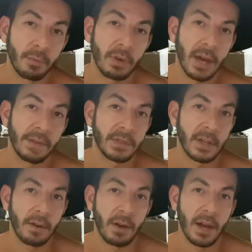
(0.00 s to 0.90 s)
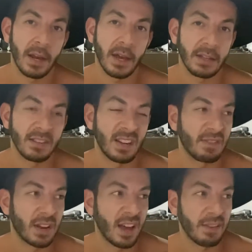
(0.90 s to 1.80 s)
lifestyle. I like to live a
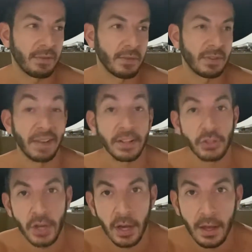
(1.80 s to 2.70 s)
life of adventure,